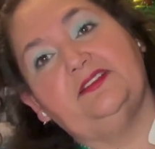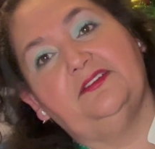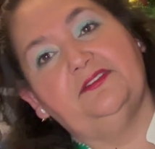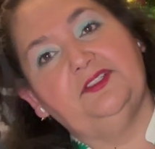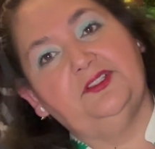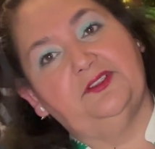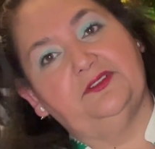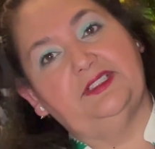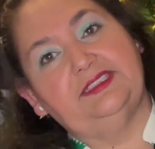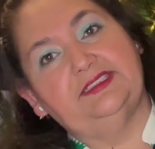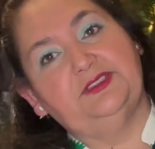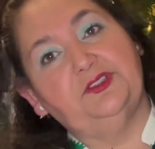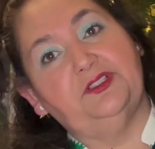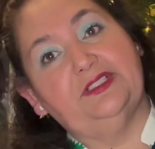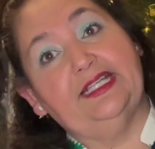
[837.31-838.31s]
You know,
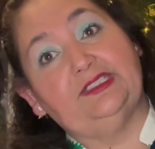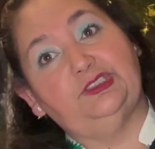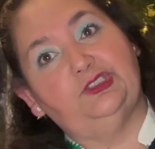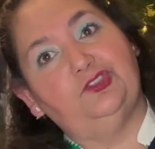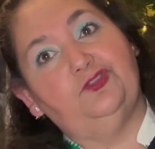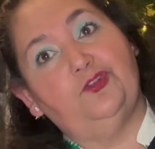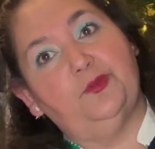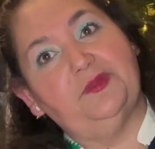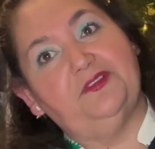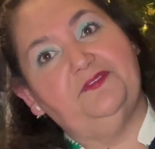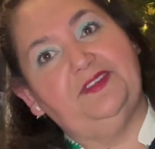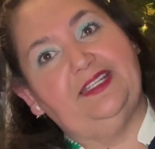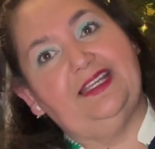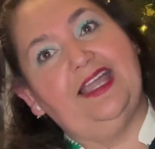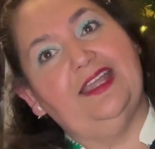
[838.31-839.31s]
that's their form of
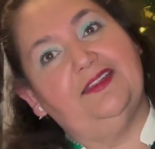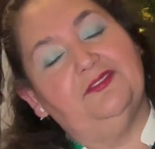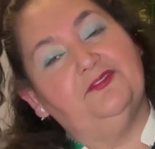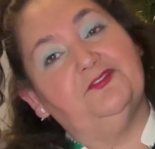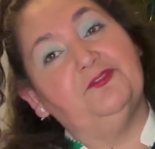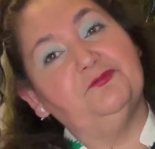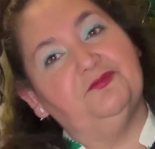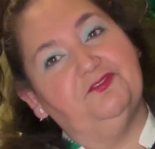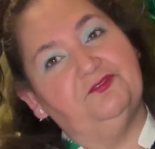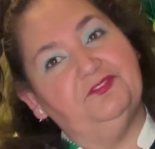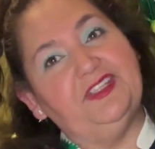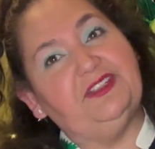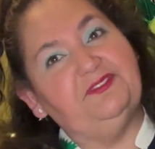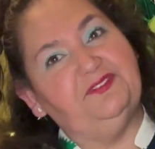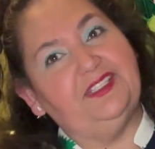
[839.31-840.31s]
feet.
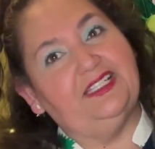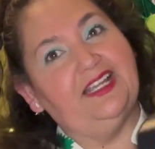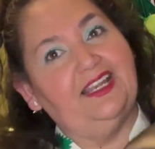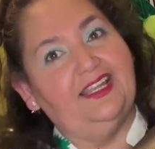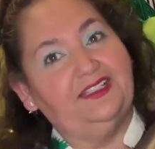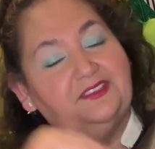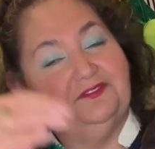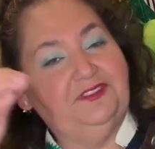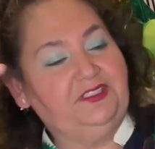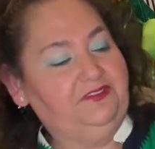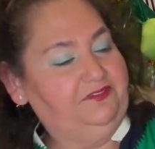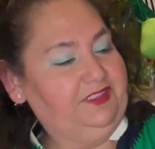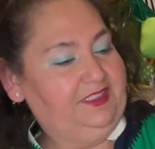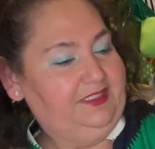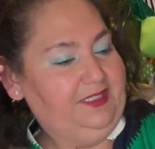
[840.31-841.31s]
Feet. I like the
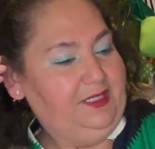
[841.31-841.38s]
feet.